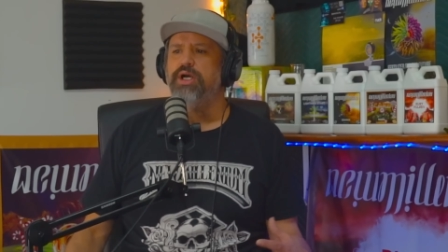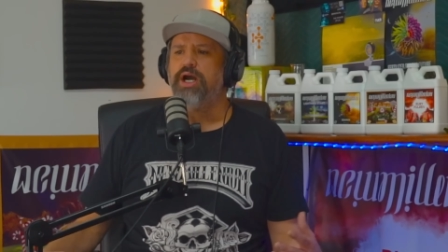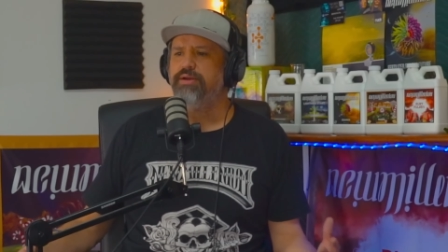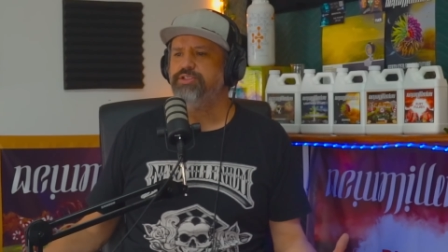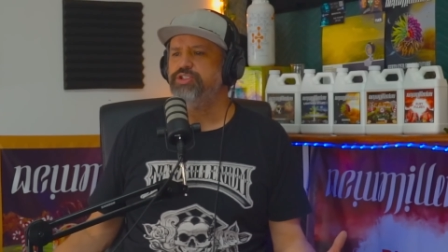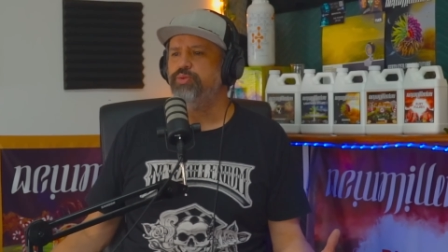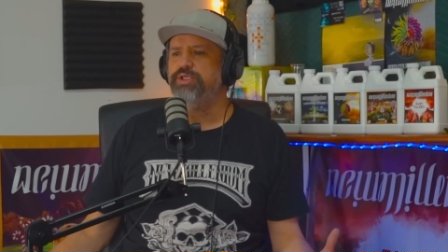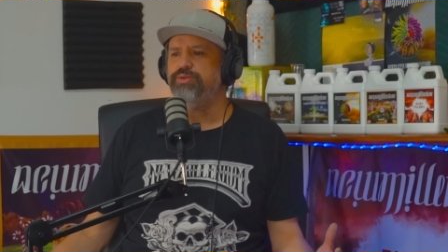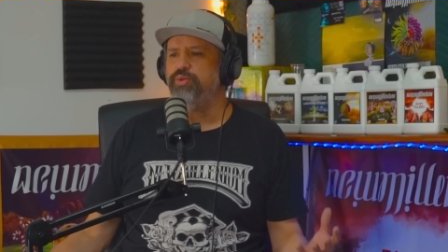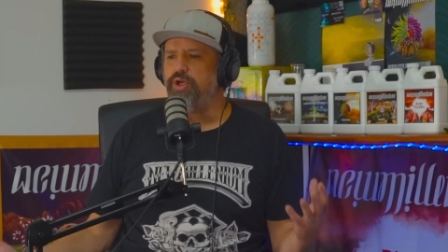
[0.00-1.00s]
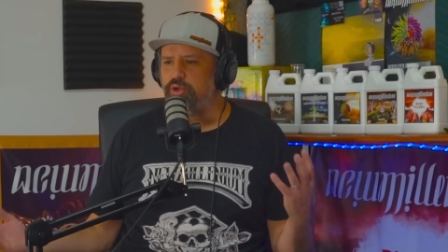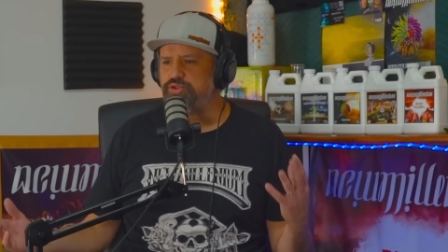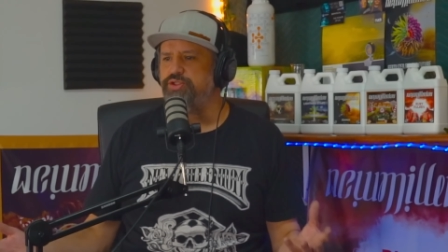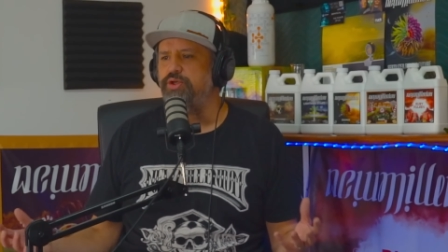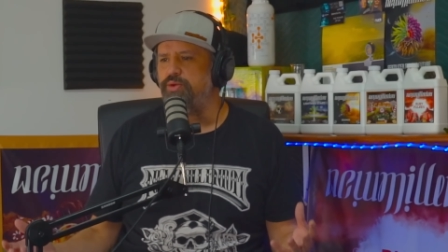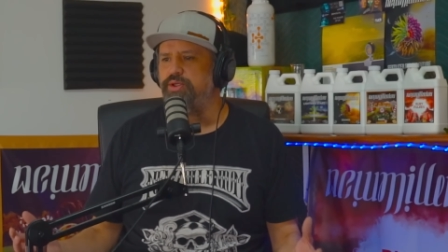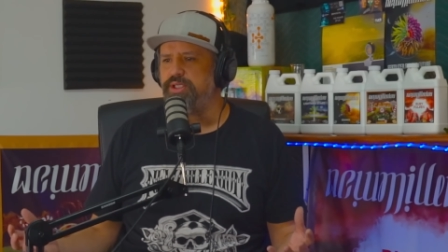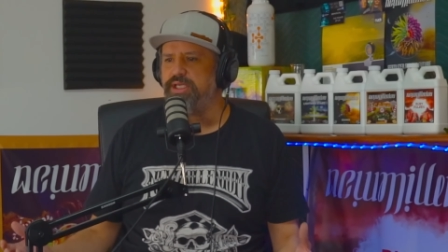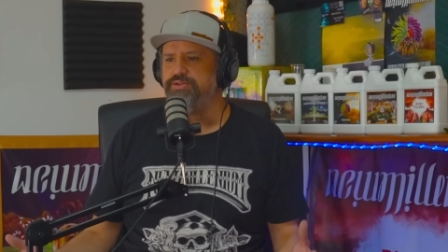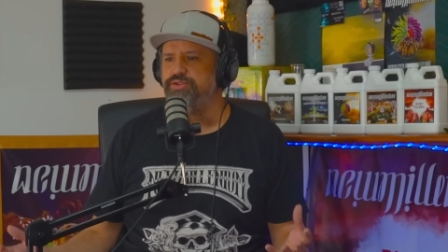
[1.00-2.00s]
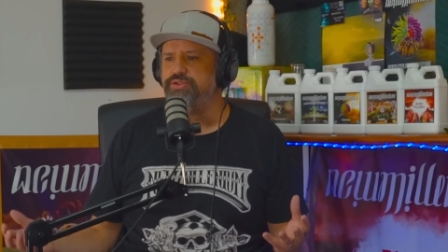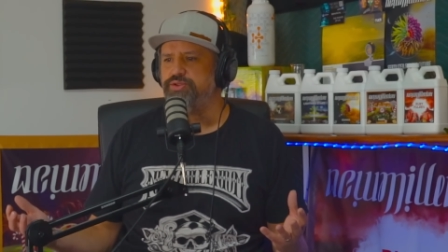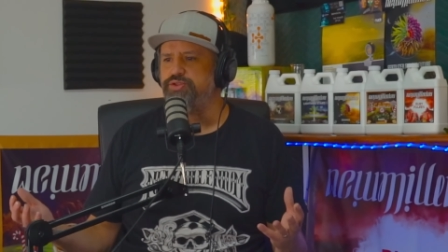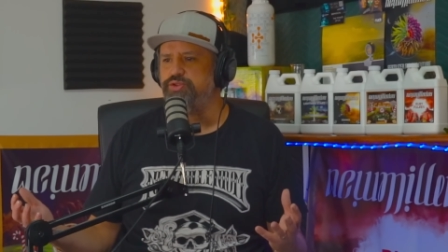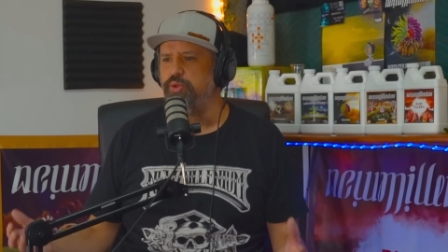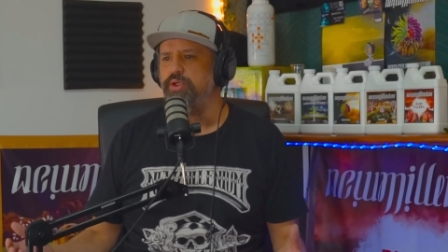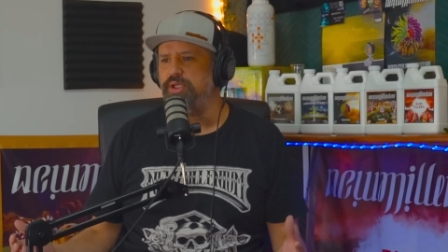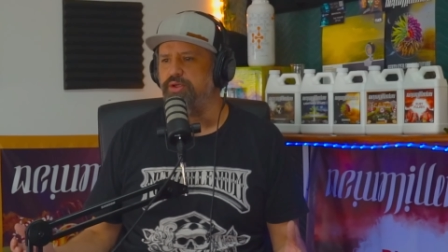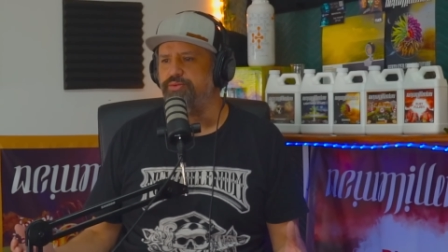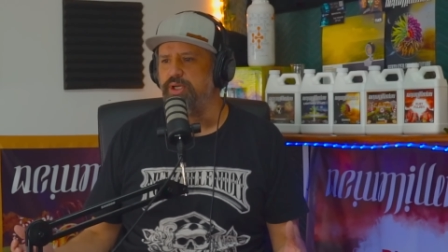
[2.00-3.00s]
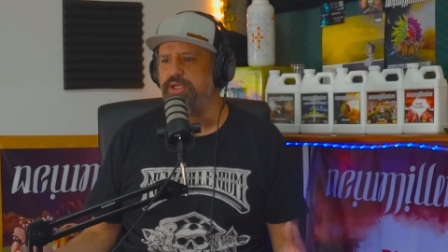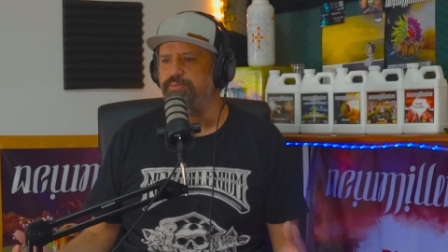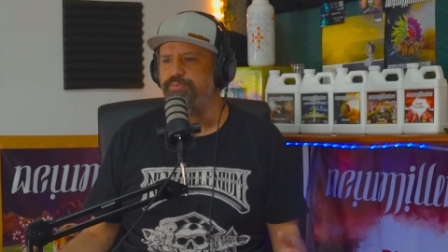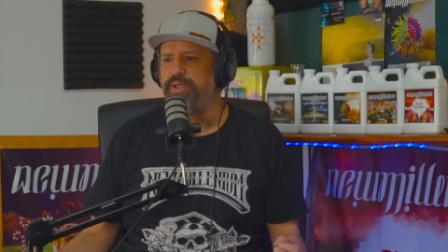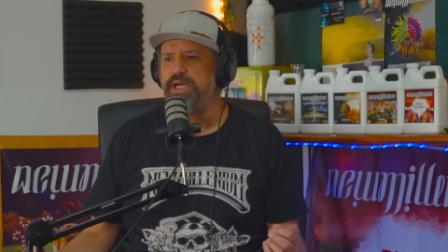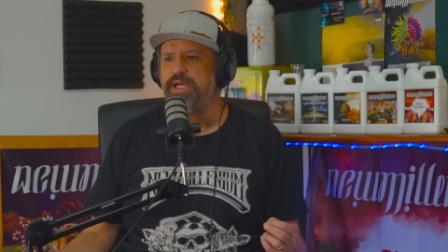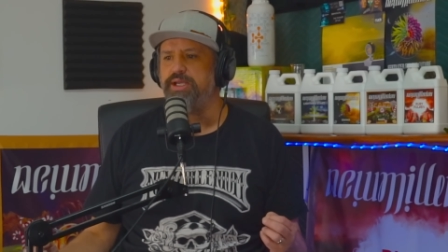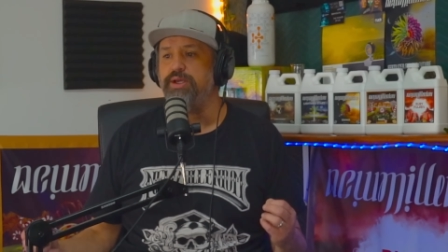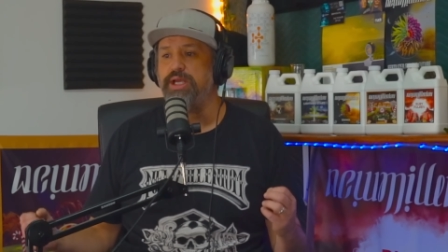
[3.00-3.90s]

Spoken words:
obviously we also know it enhances soil health, right? By